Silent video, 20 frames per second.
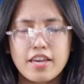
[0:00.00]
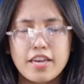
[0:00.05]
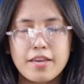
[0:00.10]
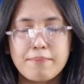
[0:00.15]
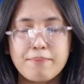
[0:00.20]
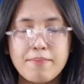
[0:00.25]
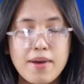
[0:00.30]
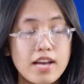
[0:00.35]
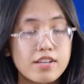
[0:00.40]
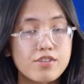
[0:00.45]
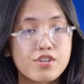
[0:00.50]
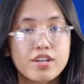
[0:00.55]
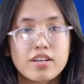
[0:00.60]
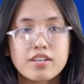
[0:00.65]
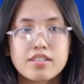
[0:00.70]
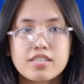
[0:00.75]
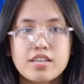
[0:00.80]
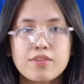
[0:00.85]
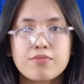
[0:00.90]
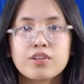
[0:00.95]
Imagine
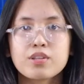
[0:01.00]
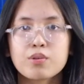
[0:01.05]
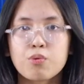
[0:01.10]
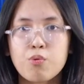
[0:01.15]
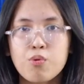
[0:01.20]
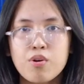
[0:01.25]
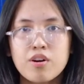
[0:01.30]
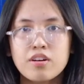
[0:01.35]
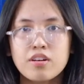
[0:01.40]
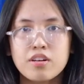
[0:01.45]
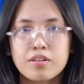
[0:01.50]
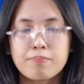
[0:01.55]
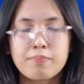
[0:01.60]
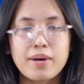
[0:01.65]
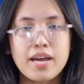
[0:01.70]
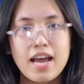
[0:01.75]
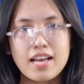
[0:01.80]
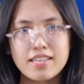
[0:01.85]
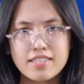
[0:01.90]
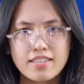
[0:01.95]
a different world
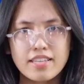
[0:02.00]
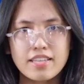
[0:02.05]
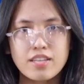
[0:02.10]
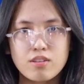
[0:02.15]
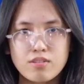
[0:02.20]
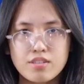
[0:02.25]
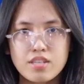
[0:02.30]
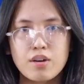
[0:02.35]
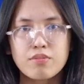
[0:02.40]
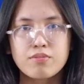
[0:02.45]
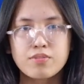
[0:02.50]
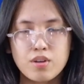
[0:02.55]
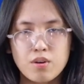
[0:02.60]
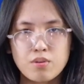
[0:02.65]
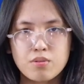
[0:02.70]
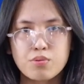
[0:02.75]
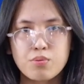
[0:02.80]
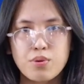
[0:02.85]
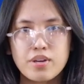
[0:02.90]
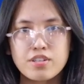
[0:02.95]
by asking yourself
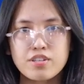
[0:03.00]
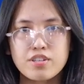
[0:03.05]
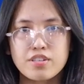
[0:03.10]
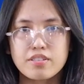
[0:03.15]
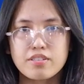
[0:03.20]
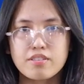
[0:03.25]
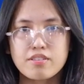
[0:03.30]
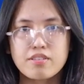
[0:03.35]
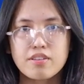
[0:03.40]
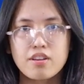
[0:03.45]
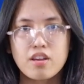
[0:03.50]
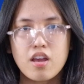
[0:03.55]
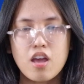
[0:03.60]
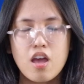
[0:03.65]
those questions.